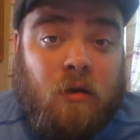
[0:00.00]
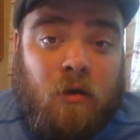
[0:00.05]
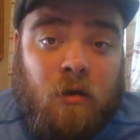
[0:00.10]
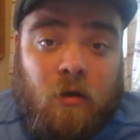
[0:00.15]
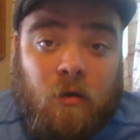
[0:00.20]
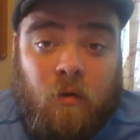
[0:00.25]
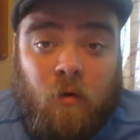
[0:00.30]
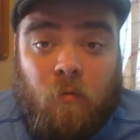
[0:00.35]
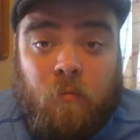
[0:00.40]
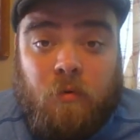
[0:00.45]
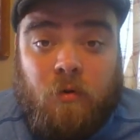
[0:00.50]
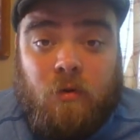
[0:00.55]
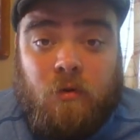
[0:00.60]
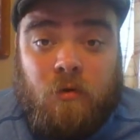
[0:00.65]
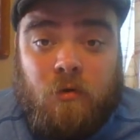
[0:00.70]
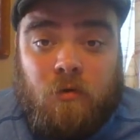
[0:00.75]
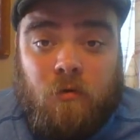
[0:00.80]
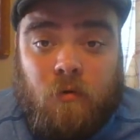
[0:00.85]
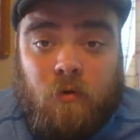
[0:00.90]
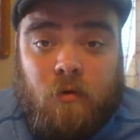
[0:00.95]
I hope you
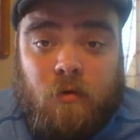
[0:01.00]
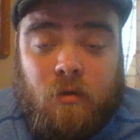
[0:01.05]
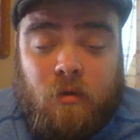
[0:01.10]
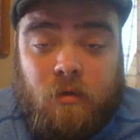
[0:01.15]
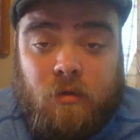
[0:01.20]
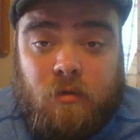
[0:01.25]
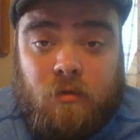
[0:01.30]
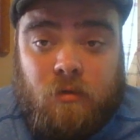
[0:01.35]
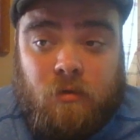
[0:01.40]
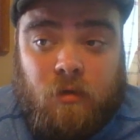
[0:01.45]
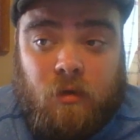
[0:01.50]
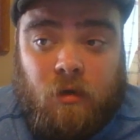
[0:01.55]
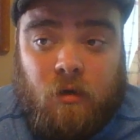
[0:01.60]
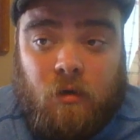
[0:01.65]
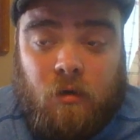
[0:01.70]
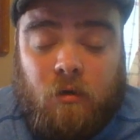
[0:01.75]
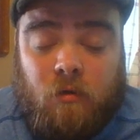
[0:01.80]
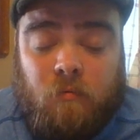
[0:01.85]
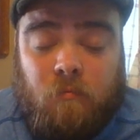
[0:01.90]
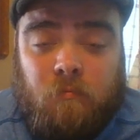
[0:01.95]
enjoyed this,
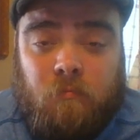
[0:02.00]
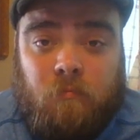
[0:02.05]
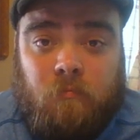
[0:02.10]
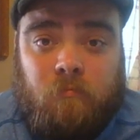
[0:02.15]
and